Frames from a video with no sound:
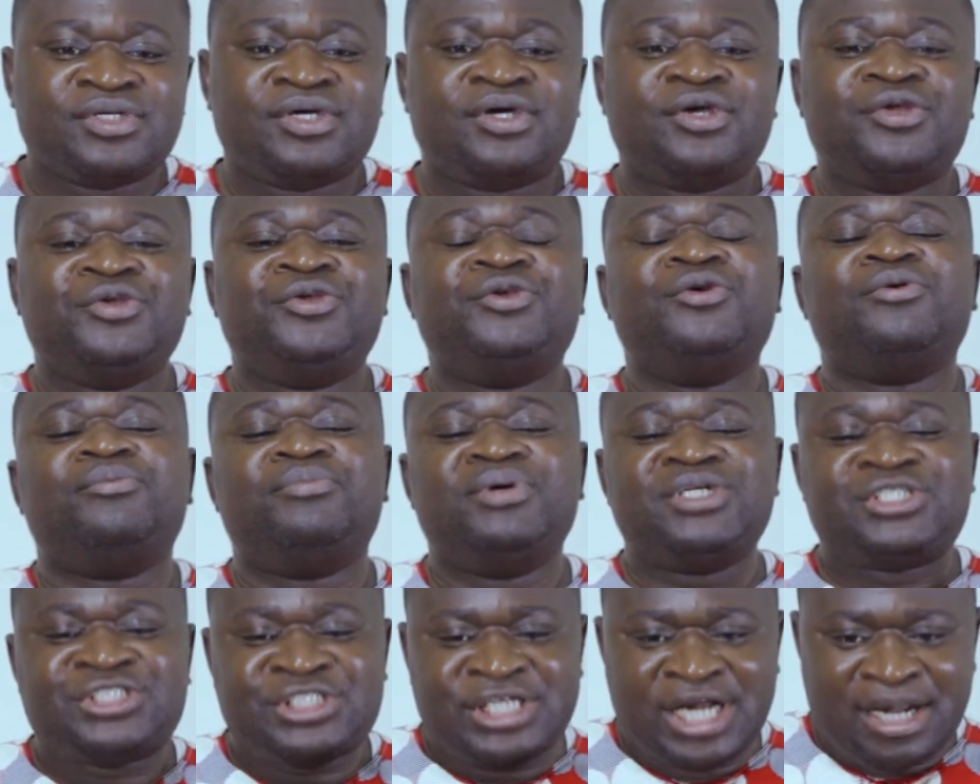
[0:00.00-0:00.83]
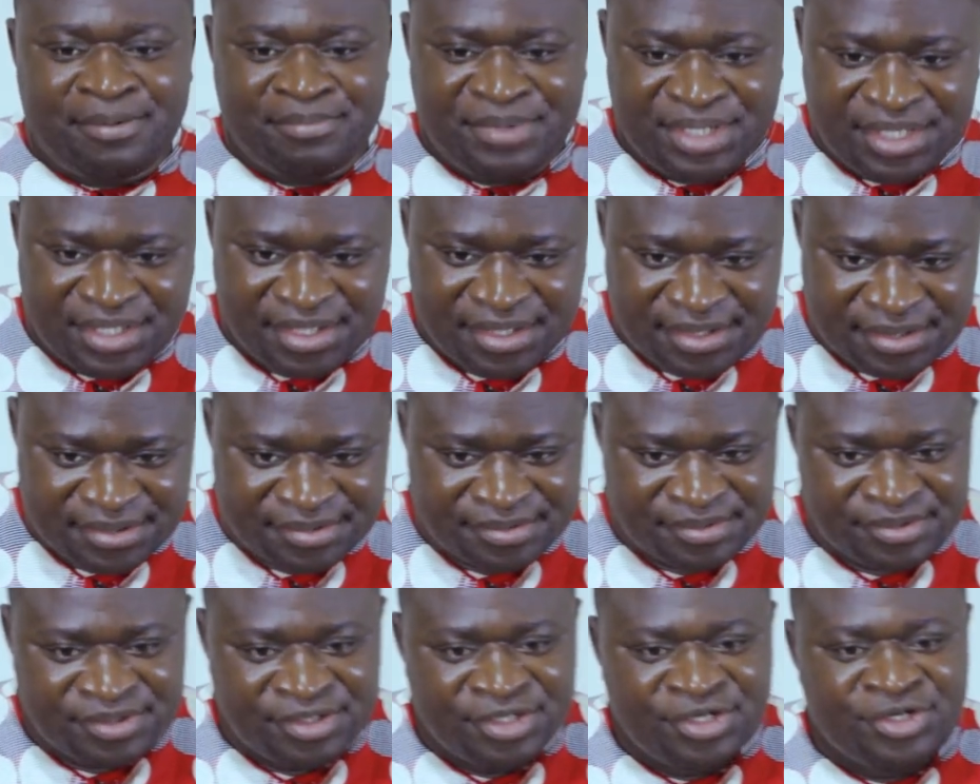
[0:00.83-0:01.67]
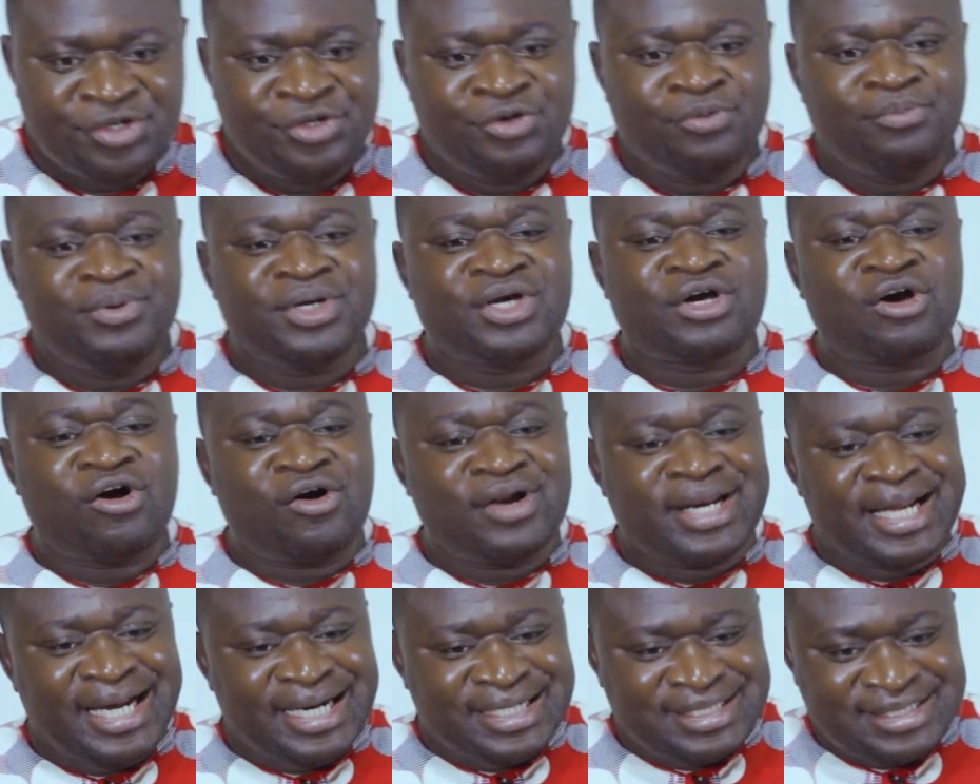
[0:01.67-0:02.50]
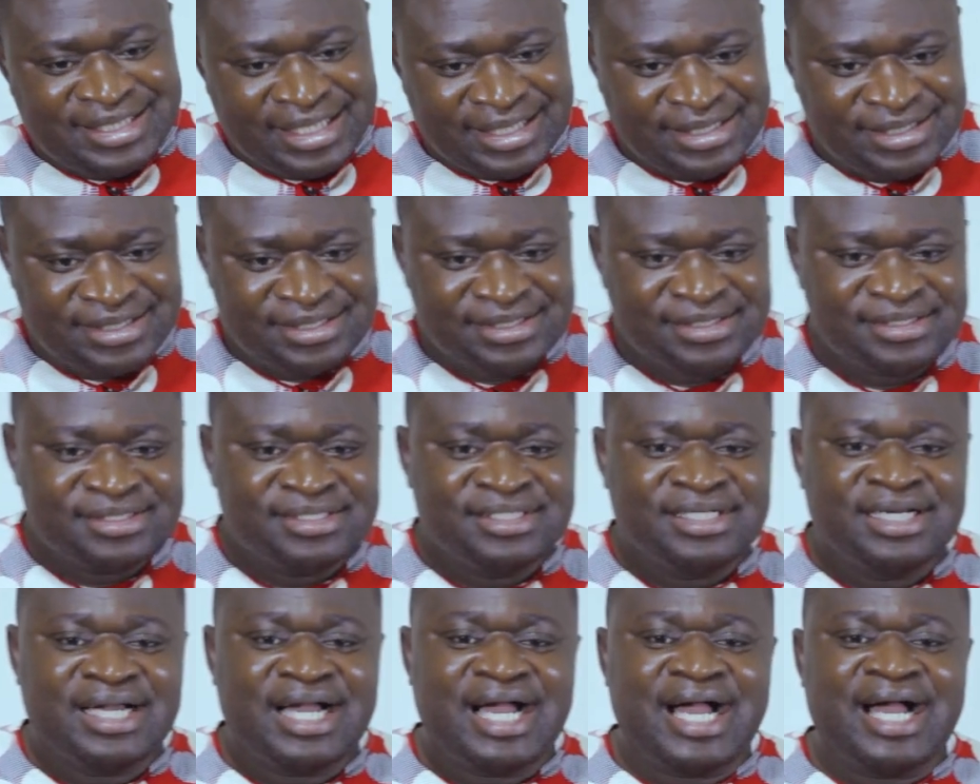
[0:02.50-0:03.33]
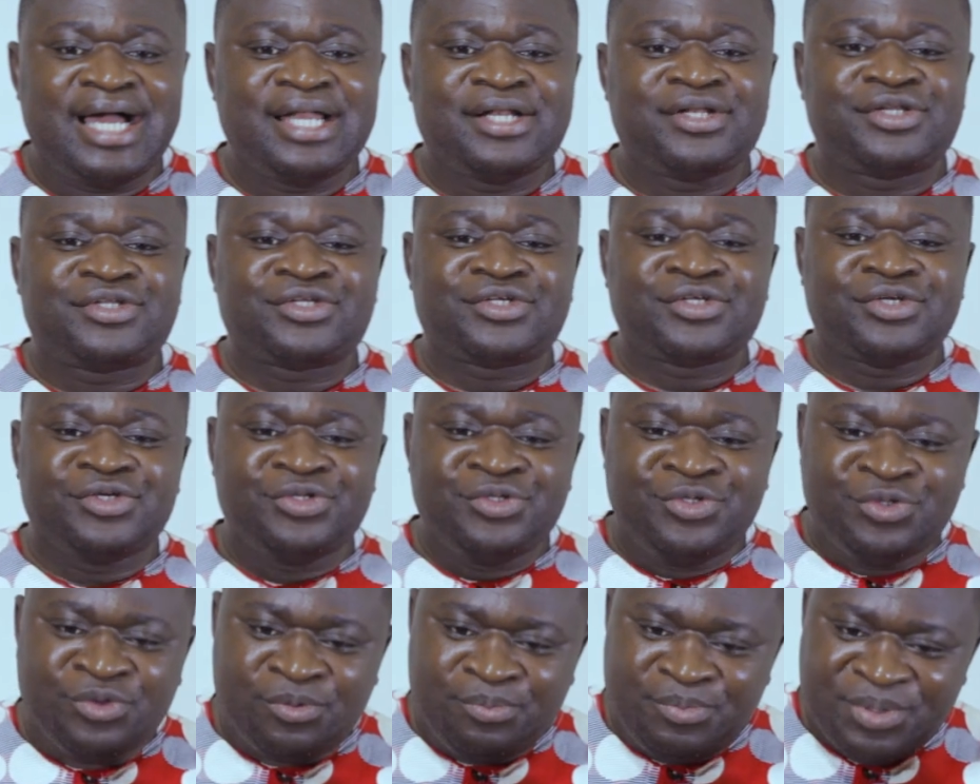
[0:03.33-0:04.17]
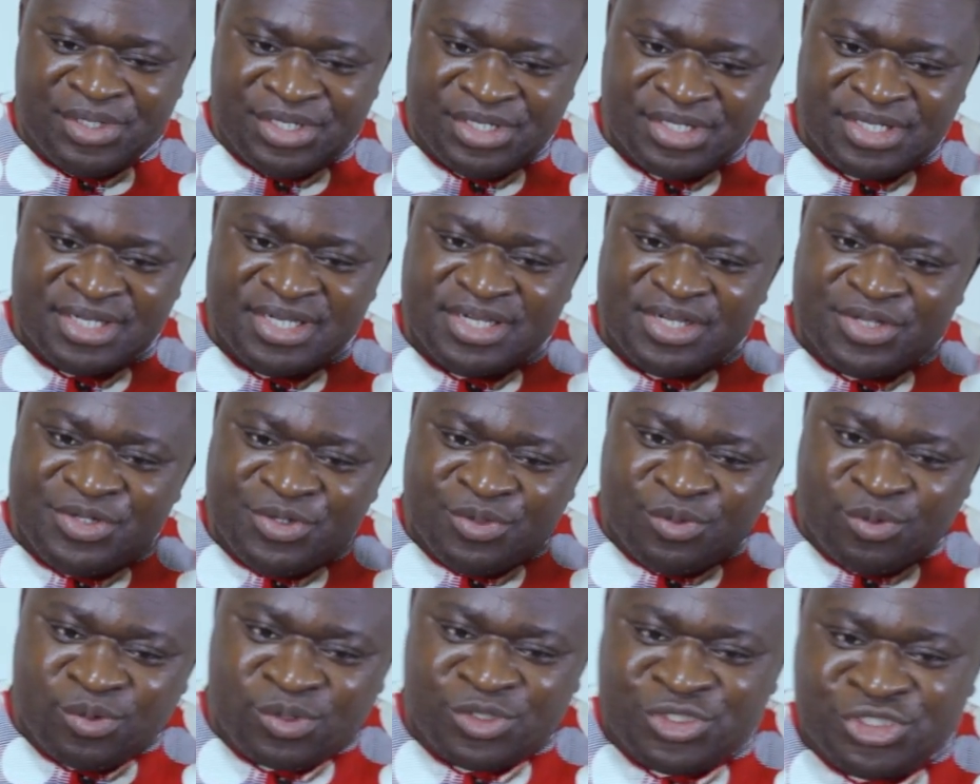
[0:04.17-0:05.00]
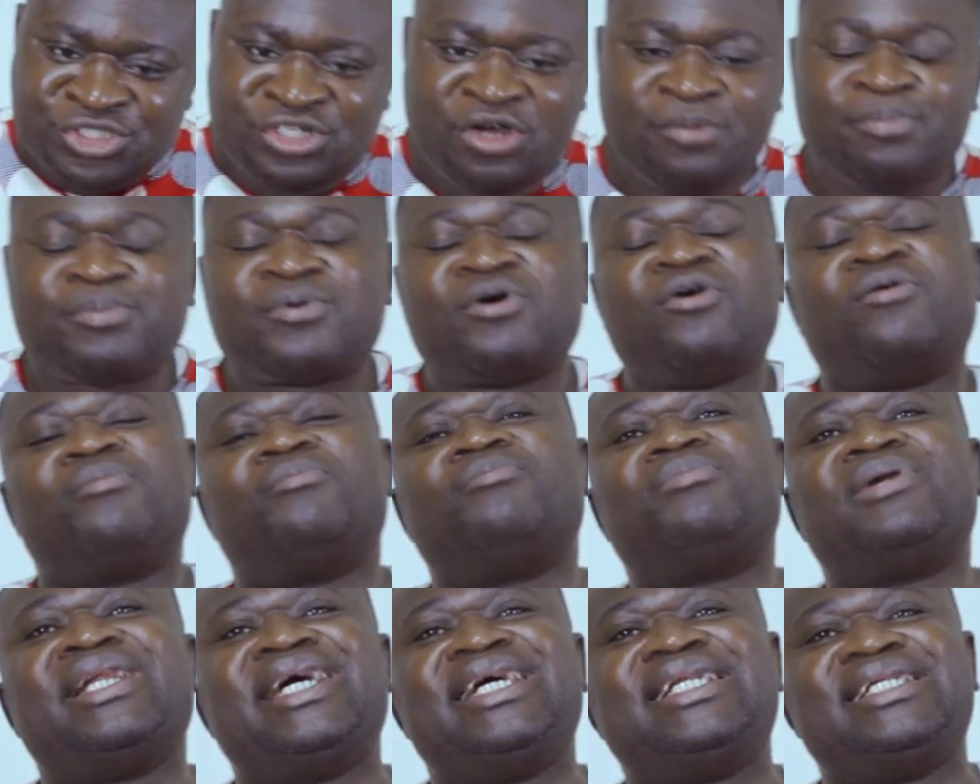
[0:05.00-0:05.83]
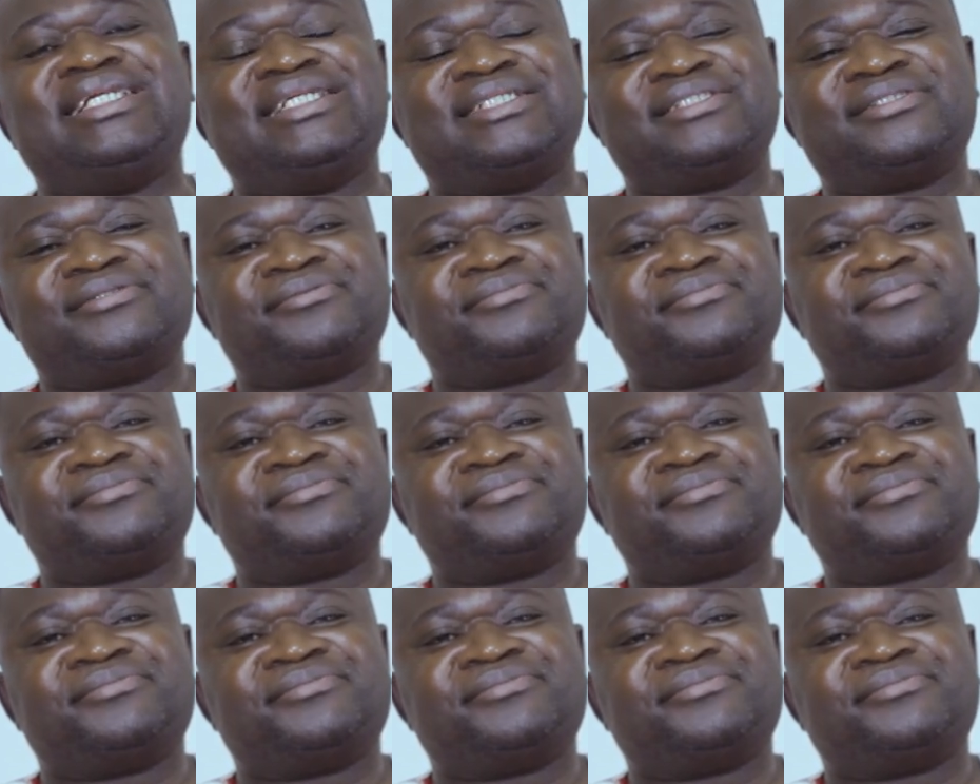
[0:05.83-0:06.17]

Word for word: you be charming, you be connected, and you be you'll stop complaining